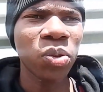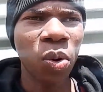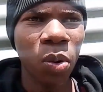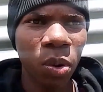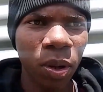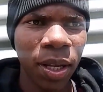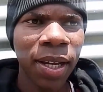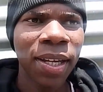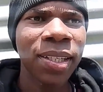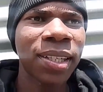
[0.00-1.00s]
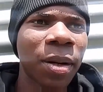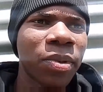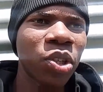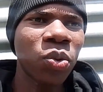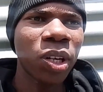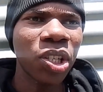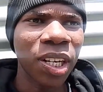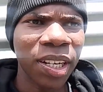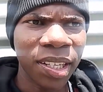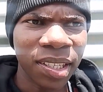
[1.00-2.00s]
to this whole Trump
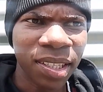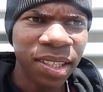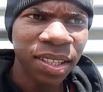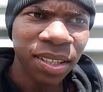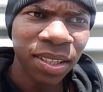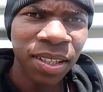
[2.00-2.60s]
situation and his